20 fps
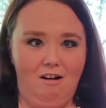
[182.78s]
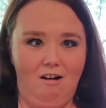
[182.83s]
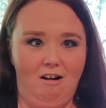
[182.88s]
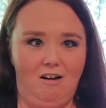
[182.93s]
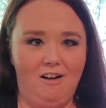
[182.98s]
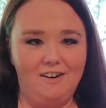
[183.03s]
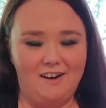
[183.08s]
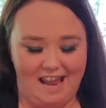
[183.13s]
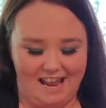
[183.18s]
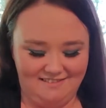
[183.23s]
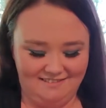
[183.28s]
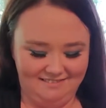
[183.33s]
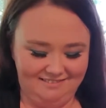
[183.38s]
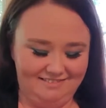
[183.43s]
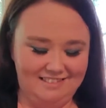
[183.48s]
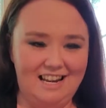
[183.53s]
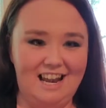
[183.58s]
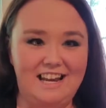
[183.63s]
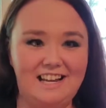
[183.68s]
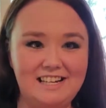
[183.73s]
Okay,
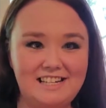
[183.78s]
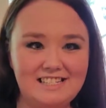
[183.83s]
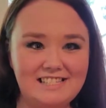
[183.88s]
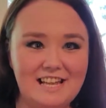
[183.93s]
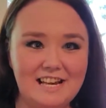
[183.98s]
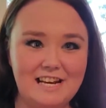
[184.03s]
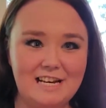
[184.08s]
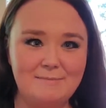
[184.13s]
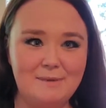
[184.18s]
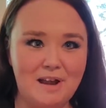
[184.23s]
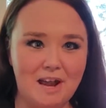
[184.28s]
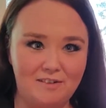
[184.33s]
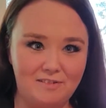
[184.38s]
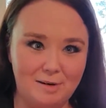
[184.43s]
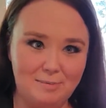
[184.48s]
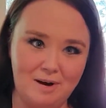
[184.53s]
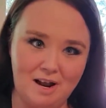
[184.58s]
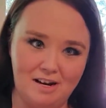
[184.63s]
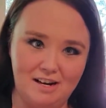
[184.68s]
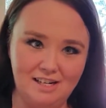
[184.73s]
I get excited about every
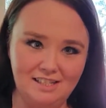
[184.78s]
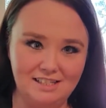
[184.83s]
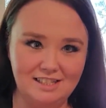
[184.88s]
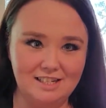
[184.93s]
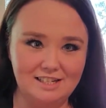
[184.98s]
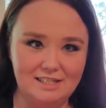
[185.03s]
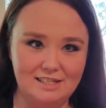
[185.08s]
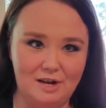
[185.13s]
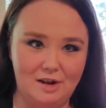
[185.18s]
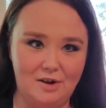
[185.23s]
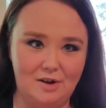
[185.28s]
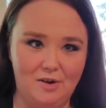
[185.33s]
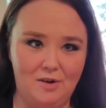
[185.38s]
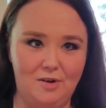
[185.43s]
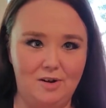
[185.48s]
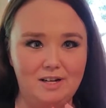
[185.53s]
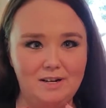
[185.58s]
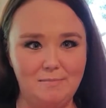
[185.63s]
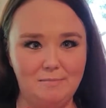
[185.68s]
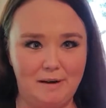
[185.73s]
product,
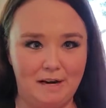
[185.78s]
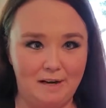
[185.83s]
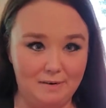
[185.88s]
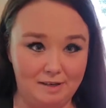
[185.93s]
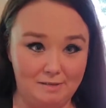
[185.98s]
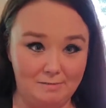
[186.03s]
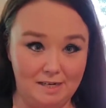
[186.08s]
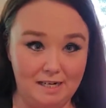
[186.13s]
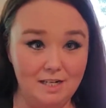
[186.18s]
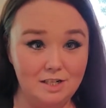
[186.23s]
so bear with me.